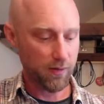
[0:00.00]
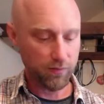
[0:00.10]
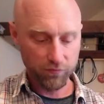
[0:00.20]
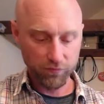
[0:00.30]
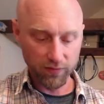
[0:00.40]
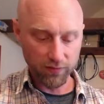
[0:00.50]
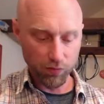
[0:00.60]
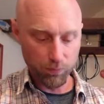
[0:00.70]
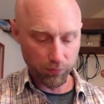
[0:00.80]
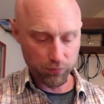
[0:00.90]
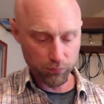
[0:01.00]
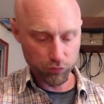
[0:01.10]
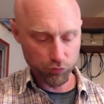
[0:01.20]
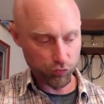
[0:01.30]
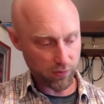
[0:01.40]
I can feel this bottom
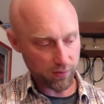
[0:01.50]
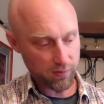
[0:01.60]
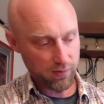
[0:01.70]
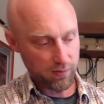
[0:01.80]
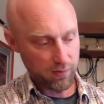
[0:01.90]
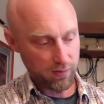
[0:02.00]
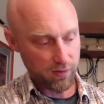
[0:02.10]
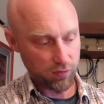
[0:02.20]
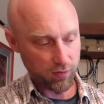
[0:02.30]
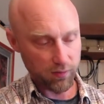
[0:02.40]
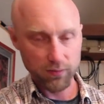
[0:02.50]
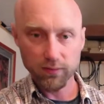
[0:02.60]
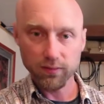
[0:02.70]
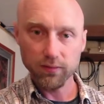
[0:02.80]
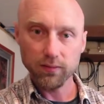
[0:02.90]
string hitting
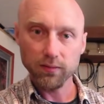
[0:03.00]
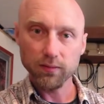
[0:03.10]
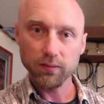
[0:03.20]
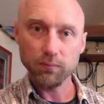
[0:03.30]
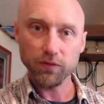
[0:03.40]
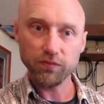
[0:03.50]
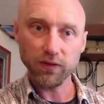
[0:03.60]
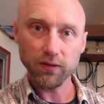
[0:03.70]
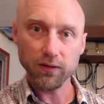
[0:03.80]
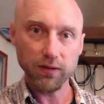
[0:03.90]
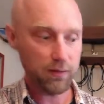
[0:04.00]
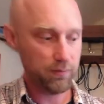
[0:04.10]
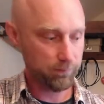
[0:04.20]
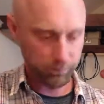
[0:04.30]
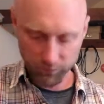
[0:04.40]
my finger
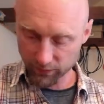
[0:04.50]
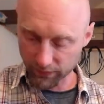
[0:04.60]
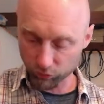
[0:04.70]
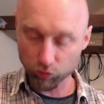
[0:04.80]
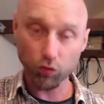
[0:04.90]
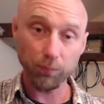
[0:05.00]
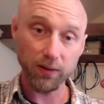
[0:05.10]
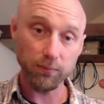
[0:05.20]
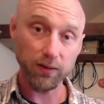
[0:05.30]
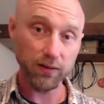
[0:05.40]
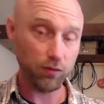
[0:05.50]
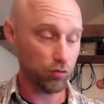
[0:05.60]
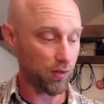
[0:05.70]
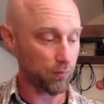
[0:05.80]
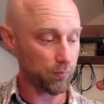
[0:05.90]
here, and that's stopping it making
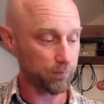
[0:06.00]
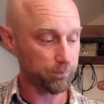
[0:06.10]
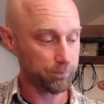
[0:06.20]
a sound.